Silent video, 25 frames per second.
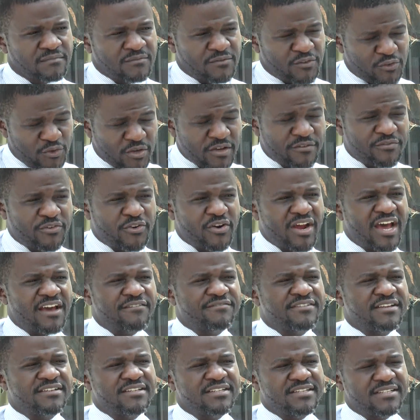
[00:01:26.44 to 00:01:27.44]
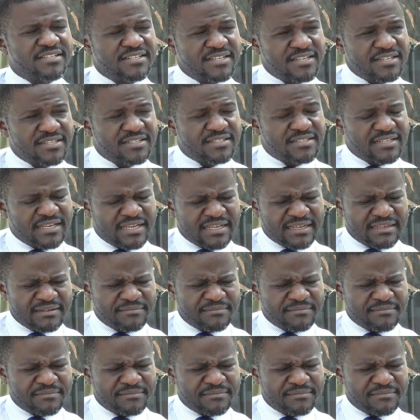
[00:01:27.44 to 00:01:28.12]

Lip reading: You have arrived, and indeed,